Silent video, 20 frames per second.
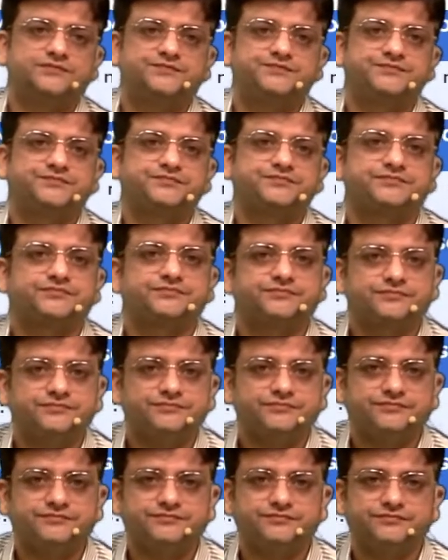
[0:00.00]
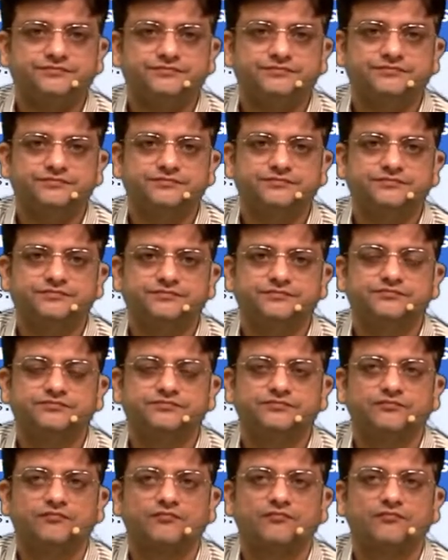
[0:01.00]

No one is speaking in this clip.